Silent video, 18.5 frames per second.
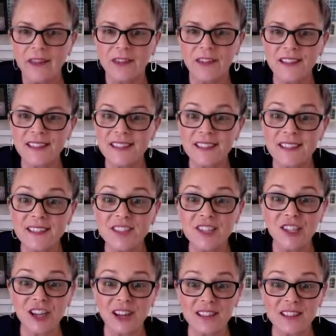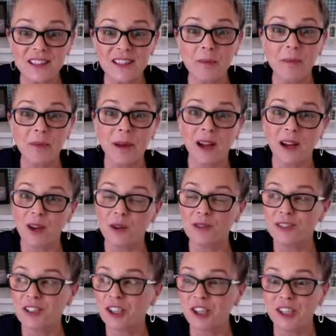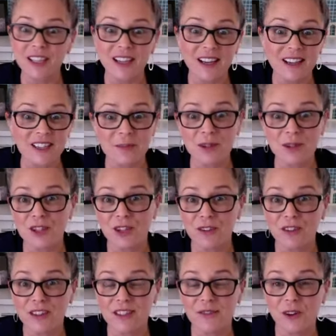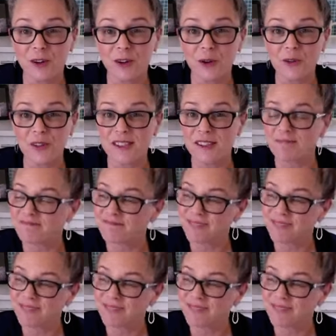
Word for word: This is just about good customer service, folks.